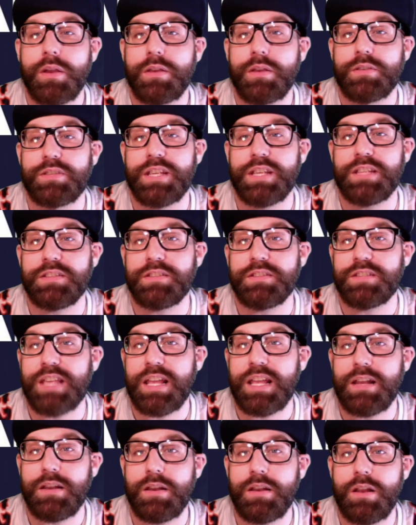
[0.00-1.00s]
Season's
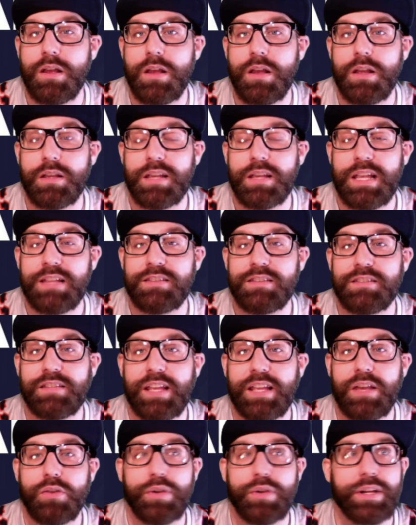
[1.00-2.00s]
getting
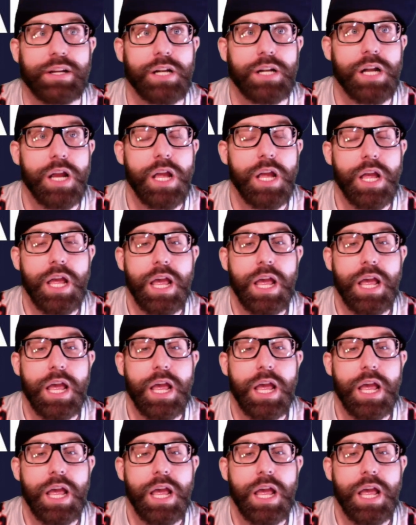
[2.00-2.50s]
stale here.